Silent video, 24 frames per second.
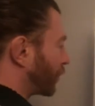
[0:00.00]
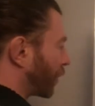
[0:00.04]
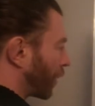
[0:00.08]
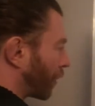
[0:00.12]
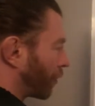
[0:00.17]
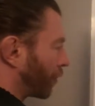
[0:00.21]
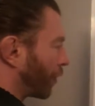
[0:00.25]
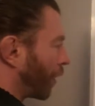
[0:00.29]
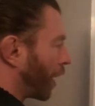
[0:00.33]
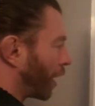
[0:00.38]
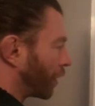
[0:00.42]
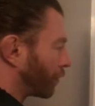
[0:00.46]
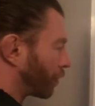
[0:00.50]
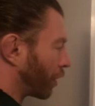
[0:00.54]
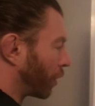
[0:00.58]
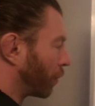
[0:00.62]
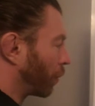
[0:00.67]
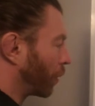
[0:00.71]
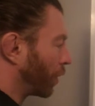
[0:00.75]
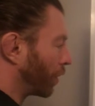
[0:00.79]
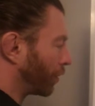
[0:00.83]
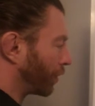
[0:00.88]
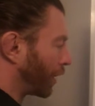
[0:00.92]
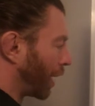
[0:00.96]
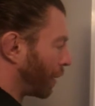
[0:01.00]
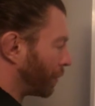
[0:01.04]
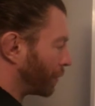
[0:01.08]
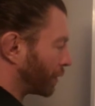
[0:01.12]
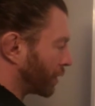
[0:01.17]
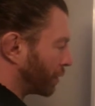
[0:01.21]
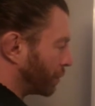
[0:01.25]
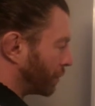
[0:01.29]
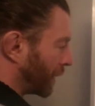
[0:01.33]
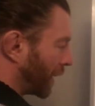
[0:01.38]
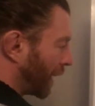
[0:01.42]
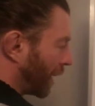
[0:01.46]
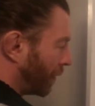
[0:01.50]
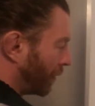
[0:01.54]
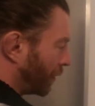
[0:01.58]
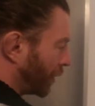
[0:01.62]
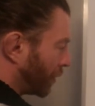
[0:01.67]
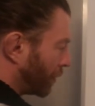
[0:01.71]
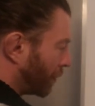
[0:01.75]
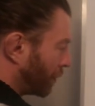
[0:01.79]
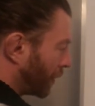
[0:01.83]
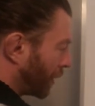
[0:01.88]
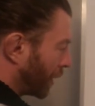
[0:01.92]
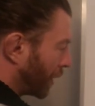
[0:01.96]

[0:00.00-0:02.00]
our thoughts, our words, habits, and behavior.